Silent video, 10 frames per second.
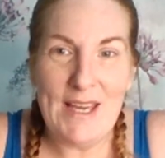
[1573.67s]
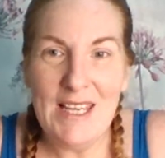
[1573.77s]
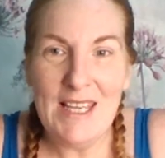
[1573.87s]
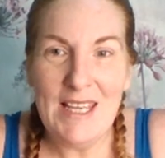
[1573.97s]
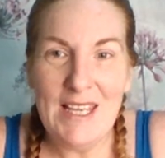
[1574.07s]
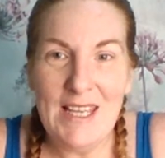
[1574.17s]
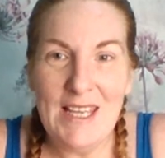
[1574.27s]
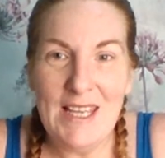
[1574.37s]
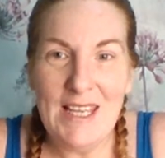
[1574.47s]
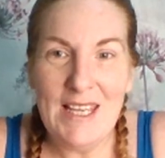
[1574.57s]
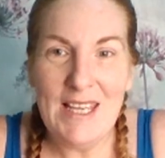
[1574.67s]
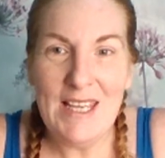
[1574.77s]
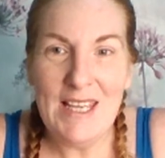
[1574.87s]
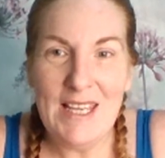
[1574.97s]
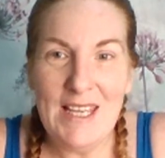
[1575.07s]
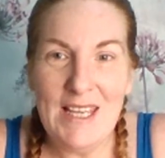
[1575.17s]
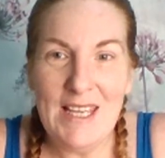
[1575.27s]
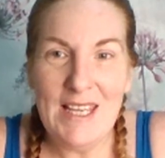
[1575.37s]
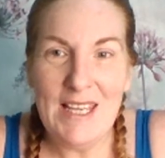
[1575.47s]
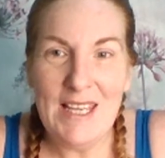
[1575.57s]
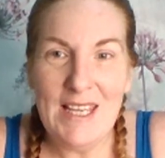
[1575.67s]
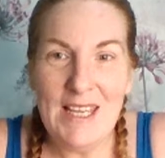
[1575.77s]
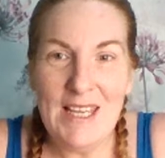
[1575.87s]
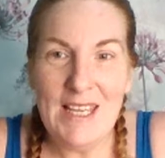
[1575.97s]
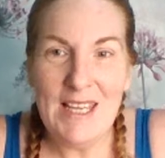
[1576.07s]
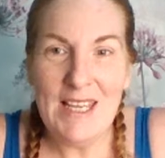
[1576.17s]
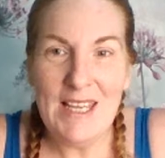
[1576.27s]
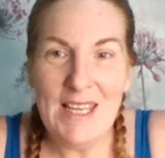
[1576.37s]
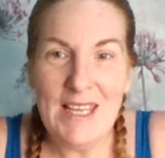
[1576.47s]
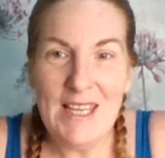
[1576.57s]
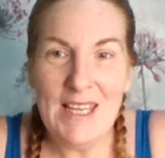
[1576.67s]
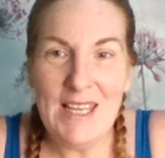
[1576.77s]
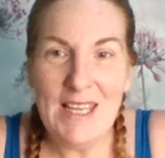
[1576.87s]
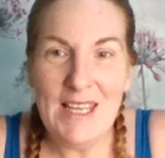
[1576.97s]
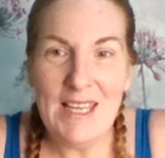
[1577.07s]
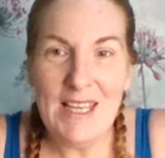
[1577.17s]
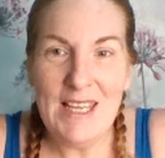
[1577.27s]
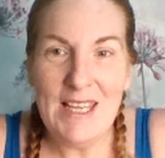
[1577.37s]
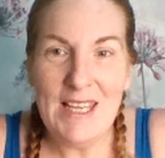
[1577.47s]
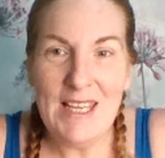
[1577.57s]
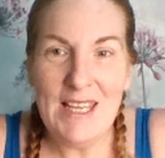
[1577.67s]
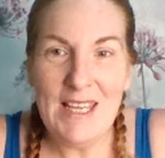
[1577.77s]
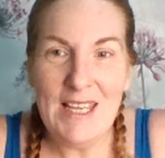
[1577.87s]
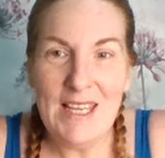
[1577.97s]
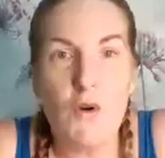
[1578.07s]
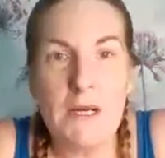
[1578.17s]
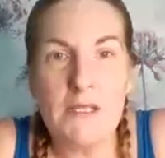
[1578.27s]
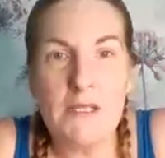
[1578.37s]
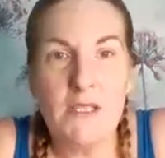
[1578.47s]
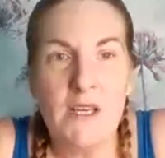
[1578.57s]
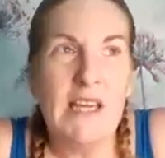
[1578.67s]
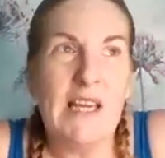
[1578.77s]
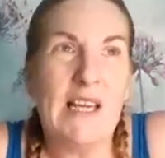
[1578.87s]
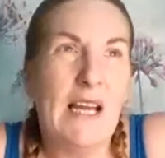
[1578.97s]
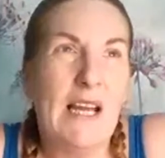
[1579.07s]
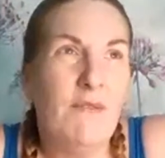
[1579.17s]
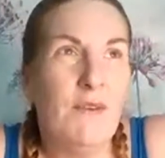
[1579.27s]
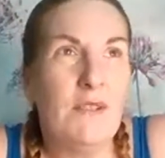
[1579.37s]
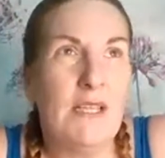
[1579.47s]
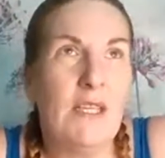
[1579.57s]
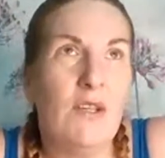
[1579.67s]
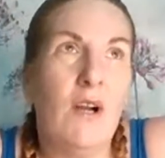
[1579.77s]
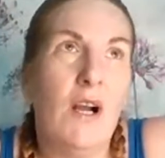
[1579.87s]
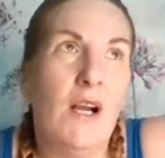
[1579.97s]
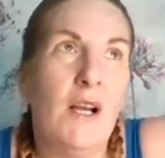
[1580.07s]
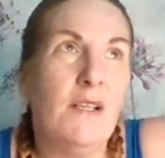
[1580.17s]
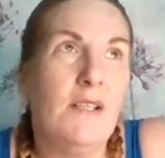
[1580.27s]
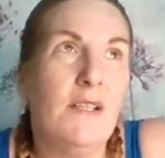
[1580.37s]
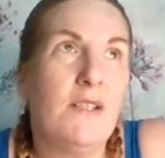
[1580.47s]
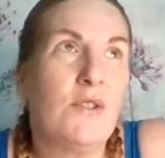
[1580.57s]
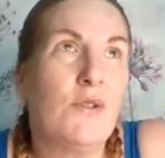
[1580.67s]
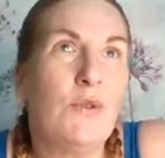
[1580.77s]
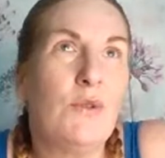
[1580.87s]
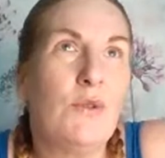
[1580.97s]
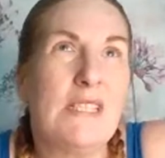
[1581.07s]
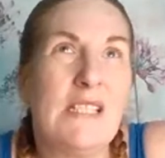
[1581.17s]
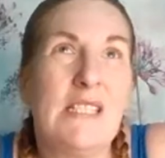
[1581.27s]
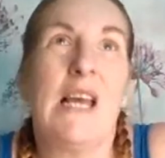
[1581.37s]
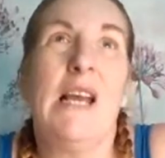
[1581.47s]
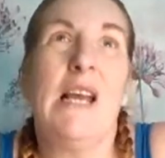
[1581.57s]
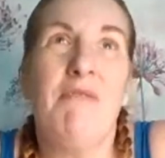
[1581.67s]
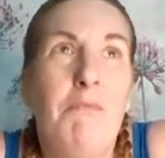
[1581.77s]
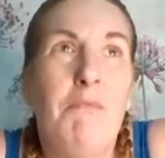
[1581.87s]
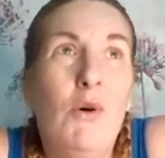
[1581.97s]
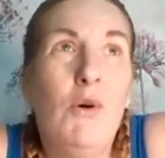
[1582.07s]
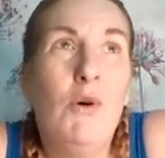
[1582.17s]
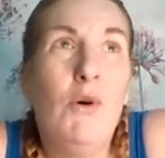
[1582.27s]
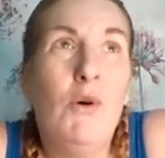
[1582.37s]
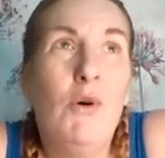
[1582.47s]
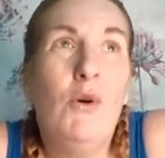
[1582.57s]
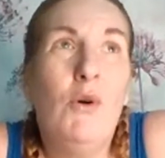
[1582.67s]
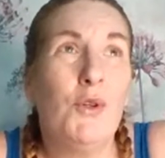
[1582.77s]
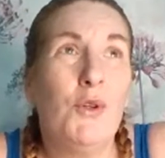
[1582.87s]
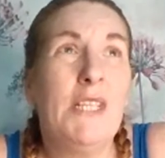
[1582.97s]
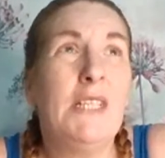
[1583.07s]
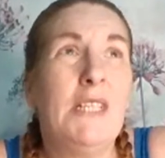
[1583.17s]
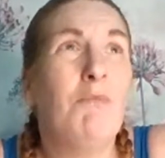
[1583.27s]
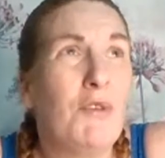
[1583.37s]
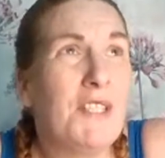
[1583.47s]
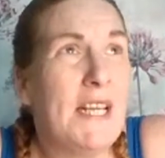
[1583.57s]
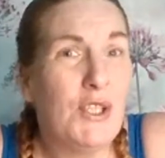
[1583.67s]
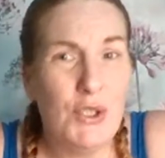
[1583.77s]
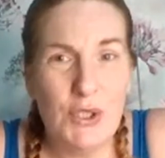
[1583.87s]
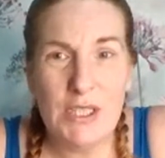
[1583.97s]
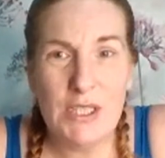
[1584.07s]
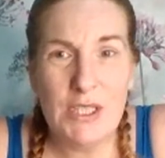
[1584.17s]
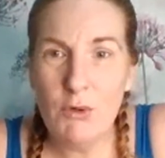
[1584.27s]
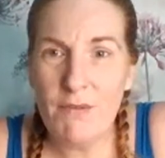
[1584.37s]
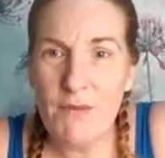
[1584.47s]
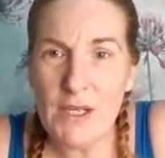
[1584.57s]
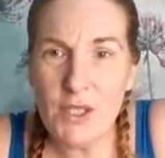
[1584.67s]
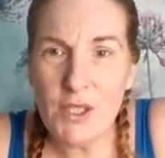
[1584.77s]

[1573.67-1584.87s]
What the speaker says: So if you are already in a relationship, it could be that there's an influx of love and romance. It kind of feels like your heart and soul's desiring more, or you're needing more attention, you're needing more affection.